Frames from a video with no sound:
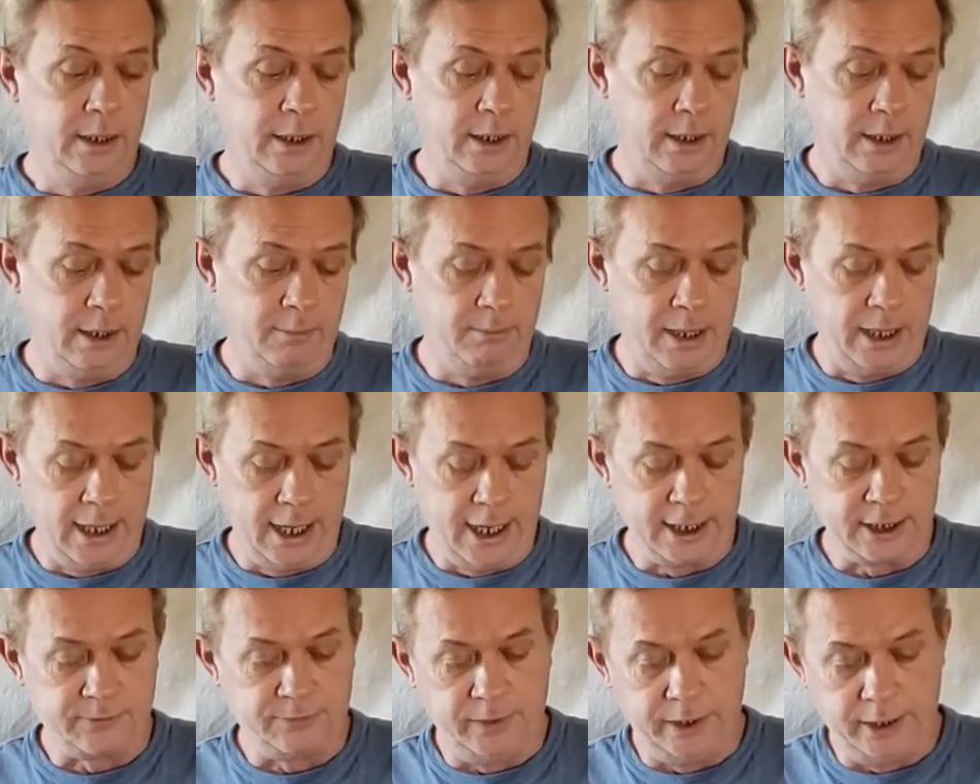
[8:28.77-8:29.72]
My
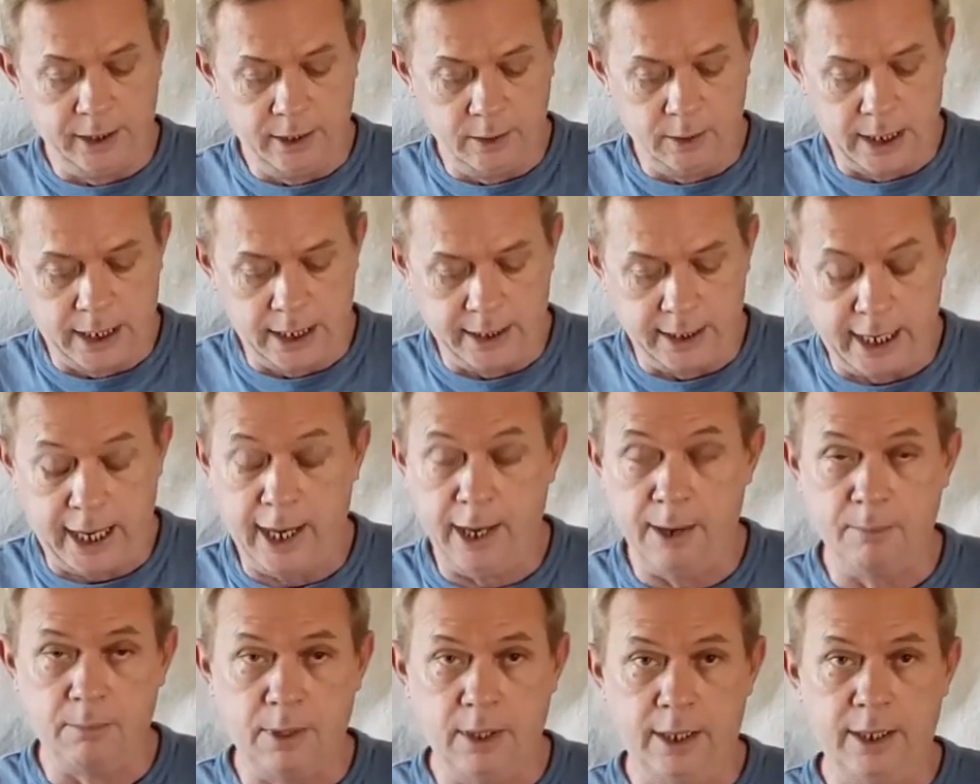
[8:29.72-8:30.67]
last video had
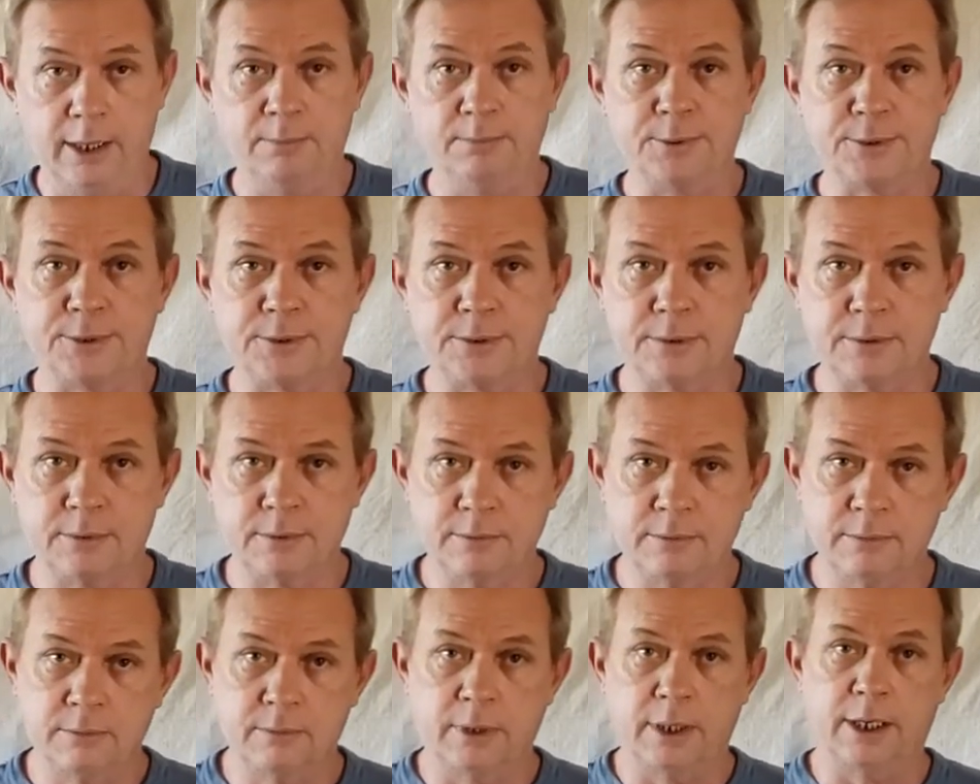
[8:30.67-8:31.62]
cam clamps
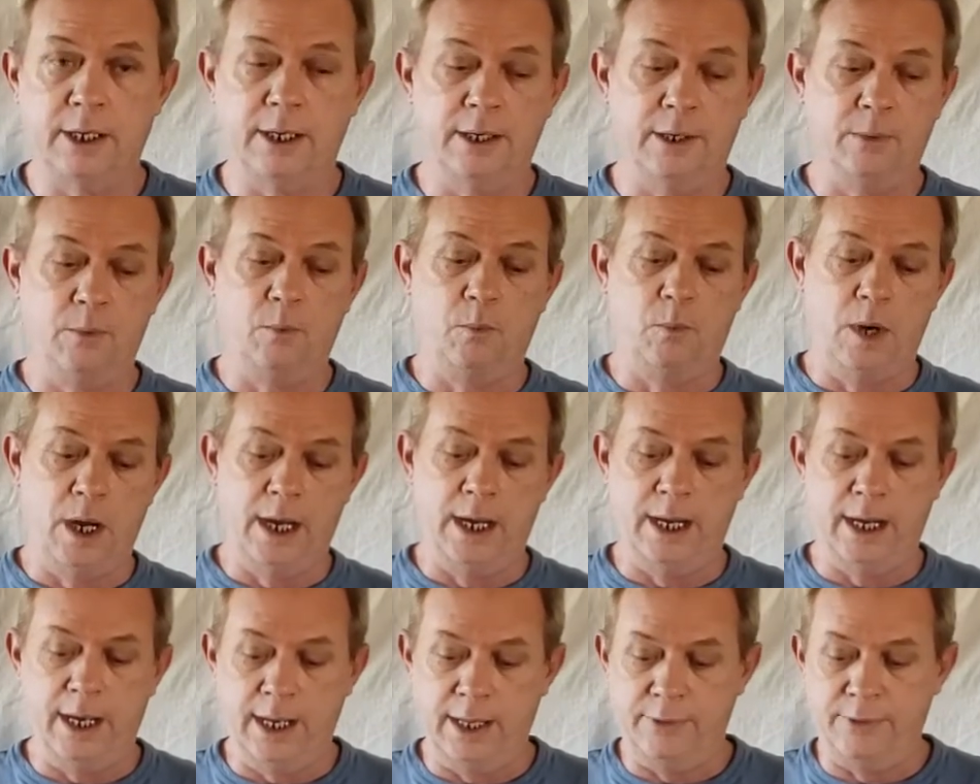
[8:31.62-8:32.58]
and why
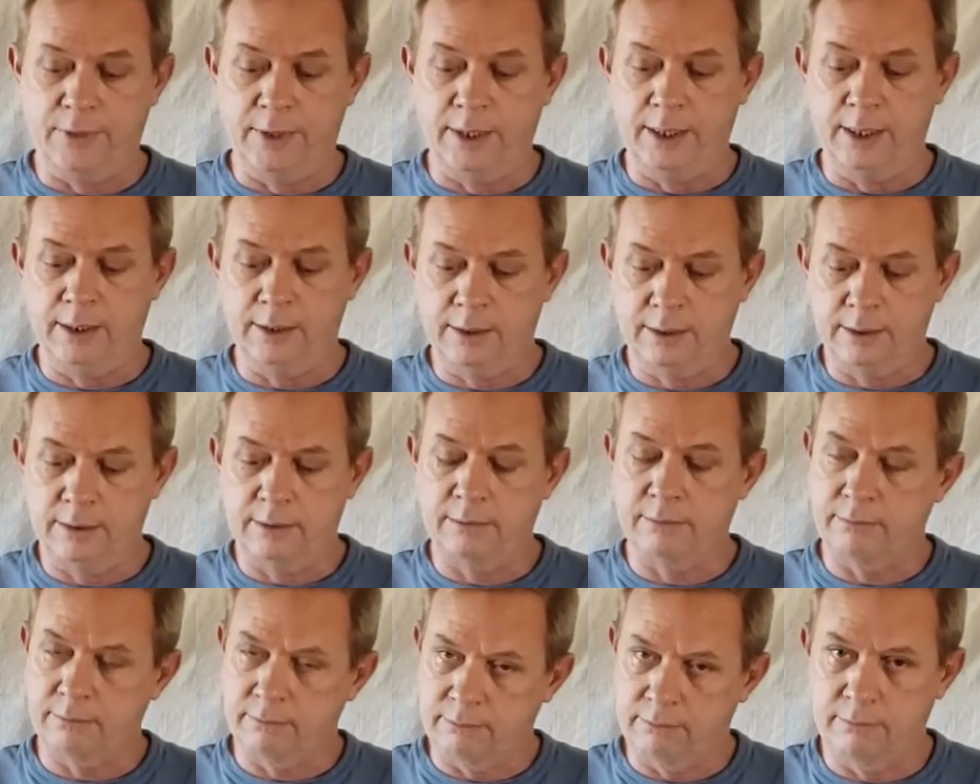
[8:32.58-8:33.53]
I think
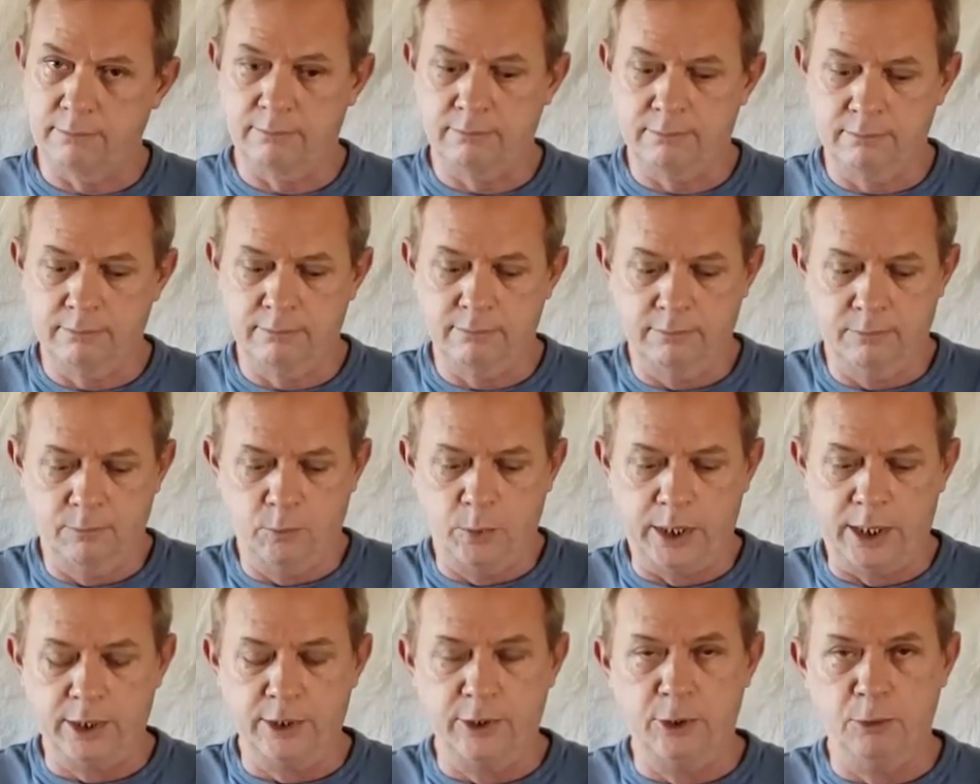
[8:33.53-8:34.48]
we
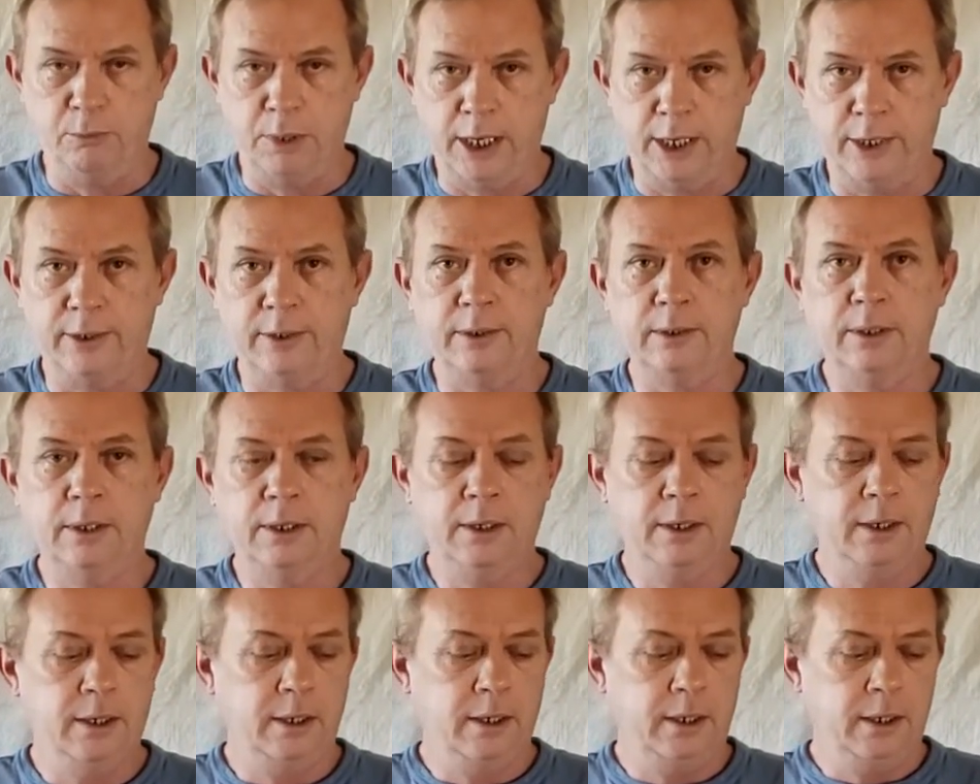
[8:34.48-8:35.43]
can do better.
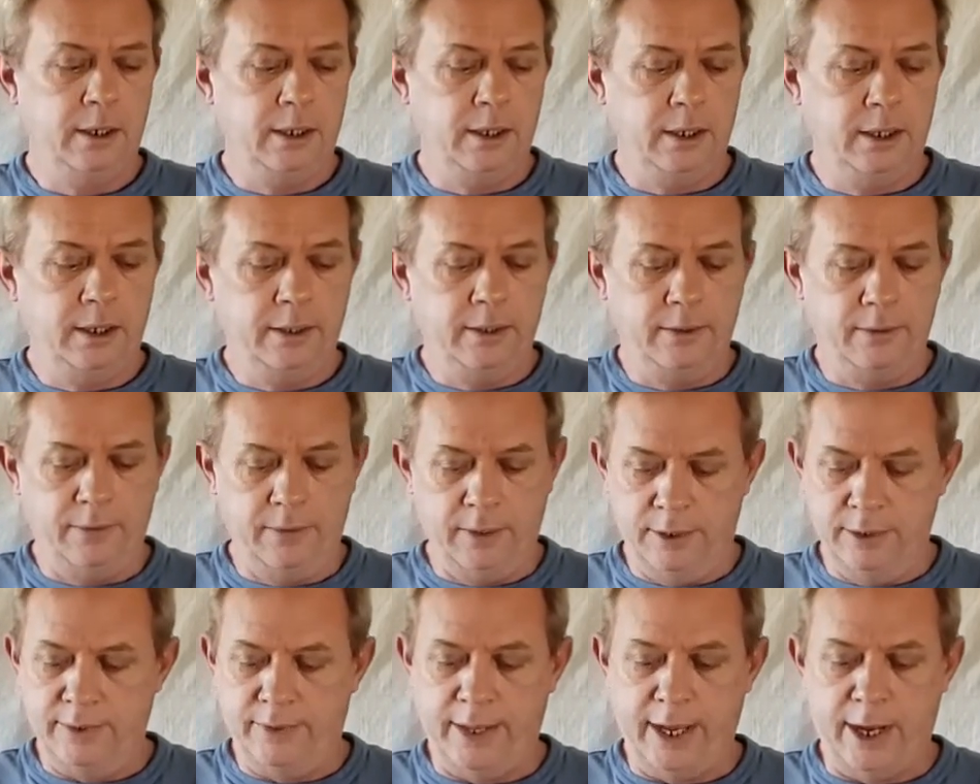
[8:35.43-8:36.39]

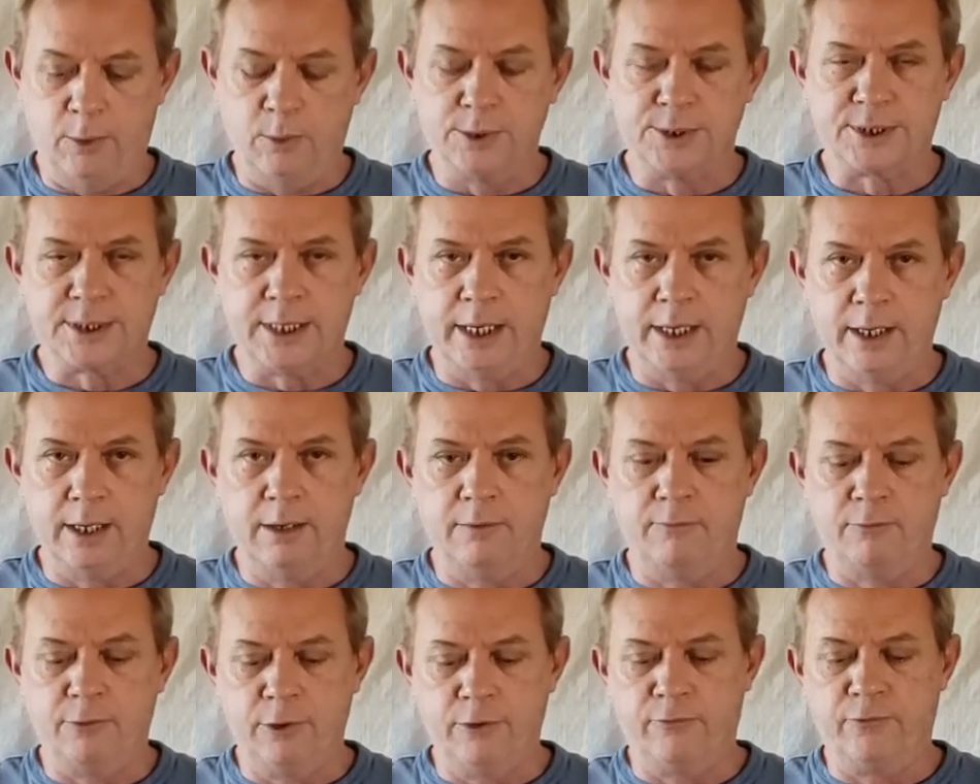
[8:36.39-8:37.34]
That was setting up
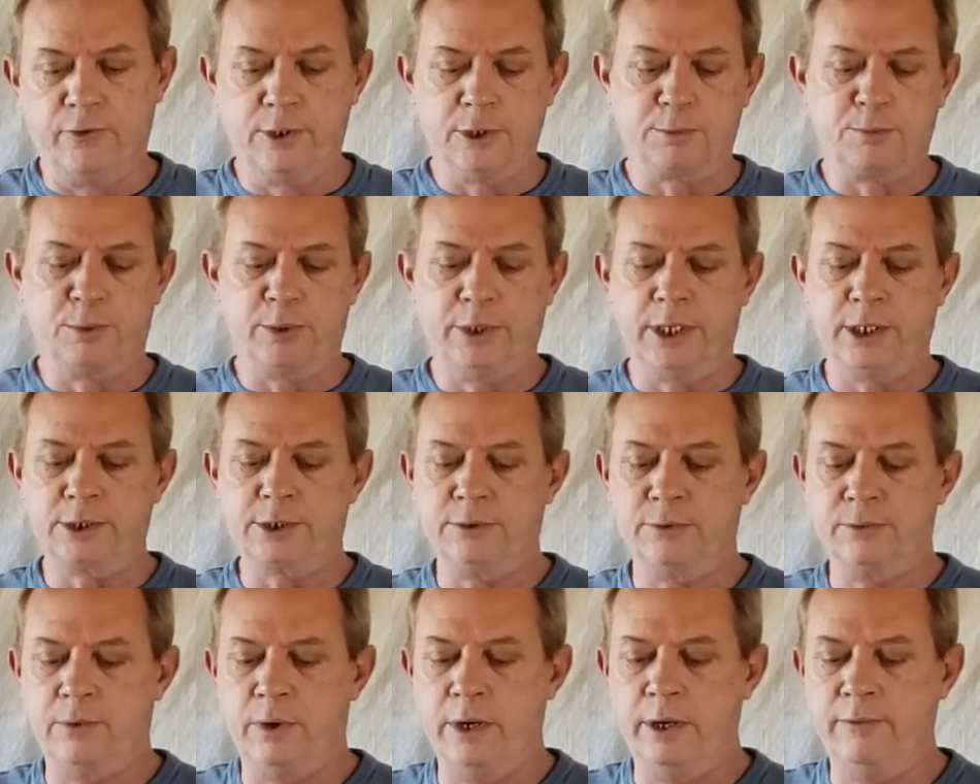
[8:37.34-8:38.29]
for the first production
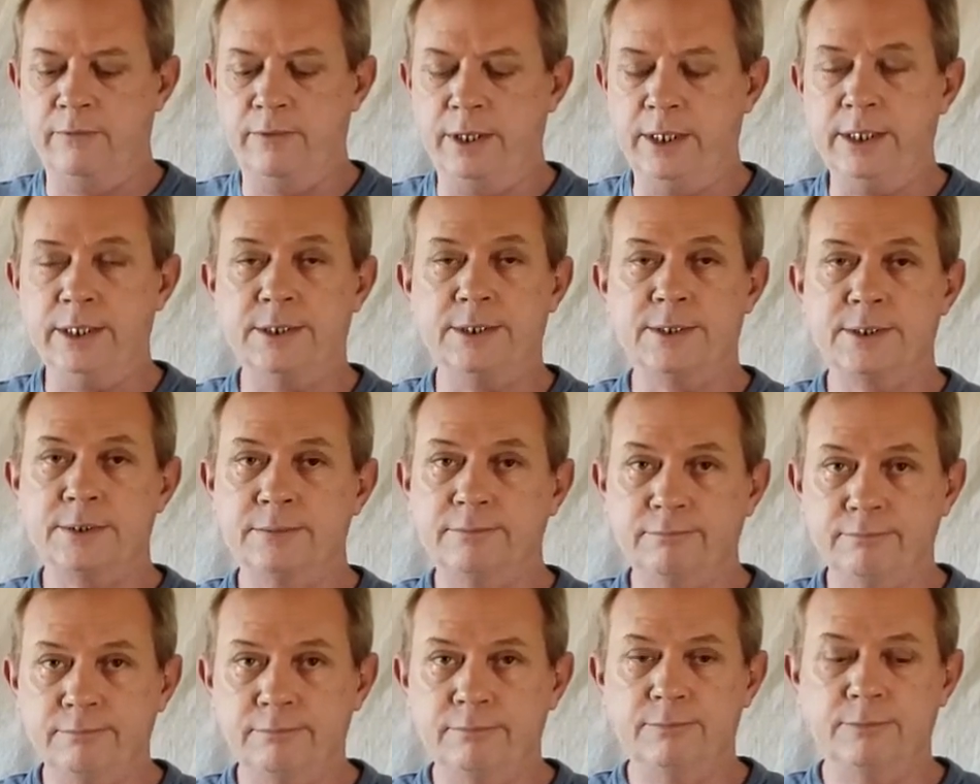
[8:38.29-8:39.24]
run of these.
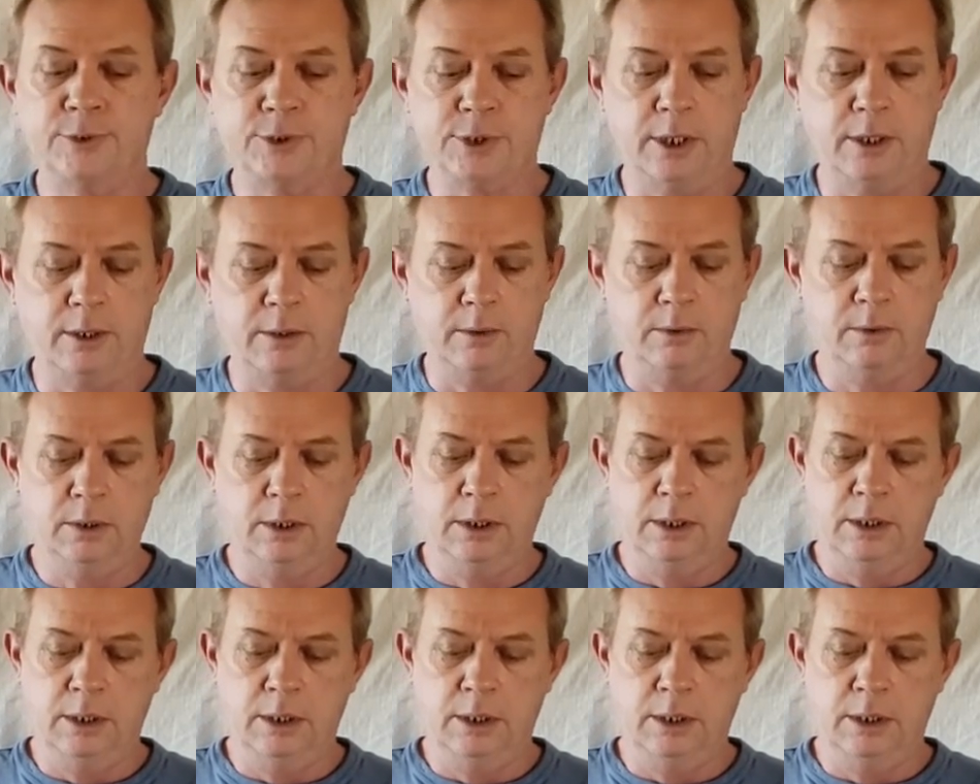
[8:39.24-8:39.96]
So